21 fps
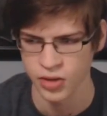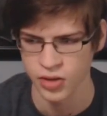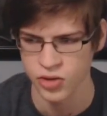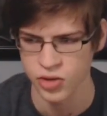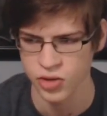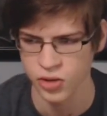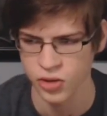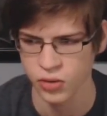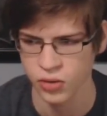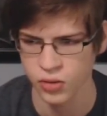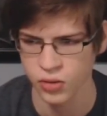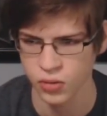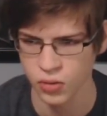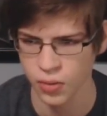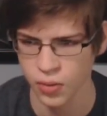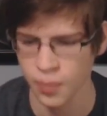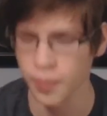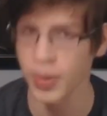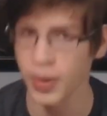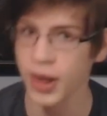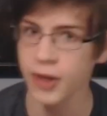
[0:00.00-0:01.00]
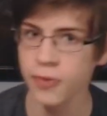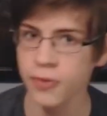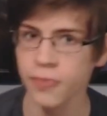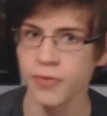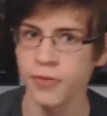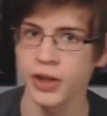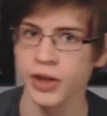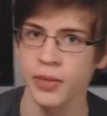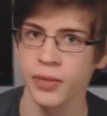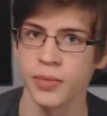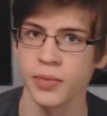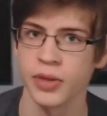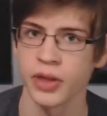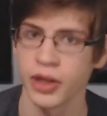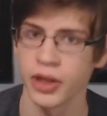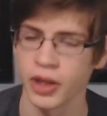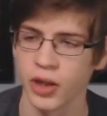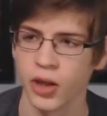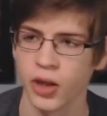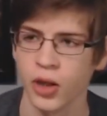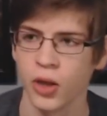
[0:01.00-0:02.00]
So my
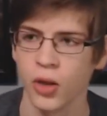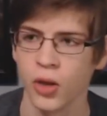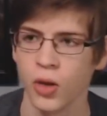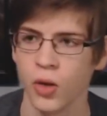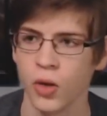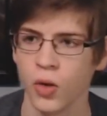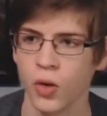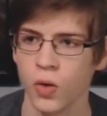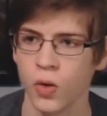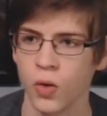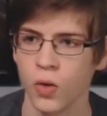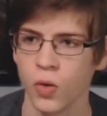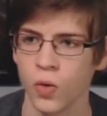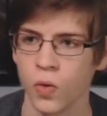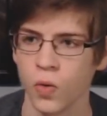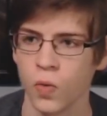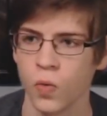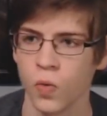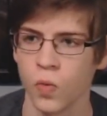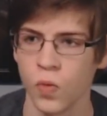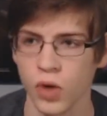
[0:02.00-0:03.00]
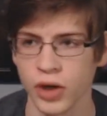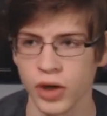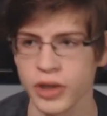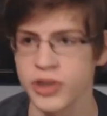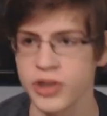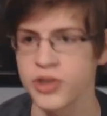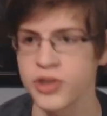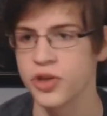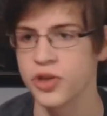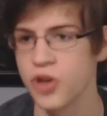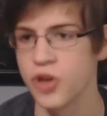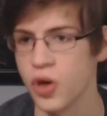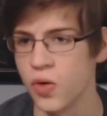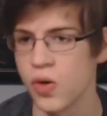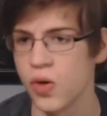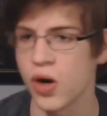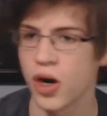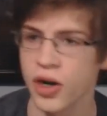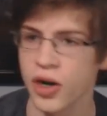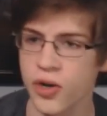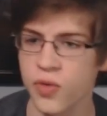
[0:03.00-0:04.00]
family wanted to
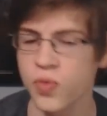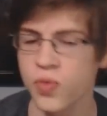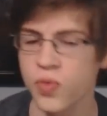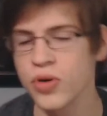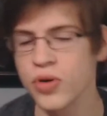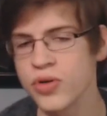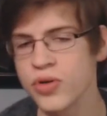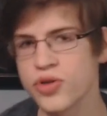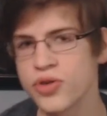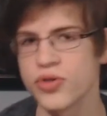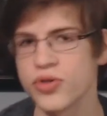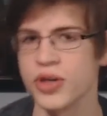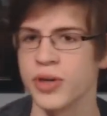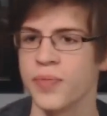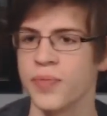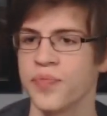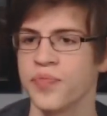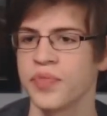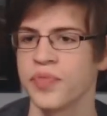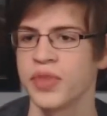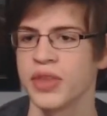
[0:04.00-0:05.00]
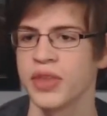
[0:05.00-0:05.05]
go on a road trip.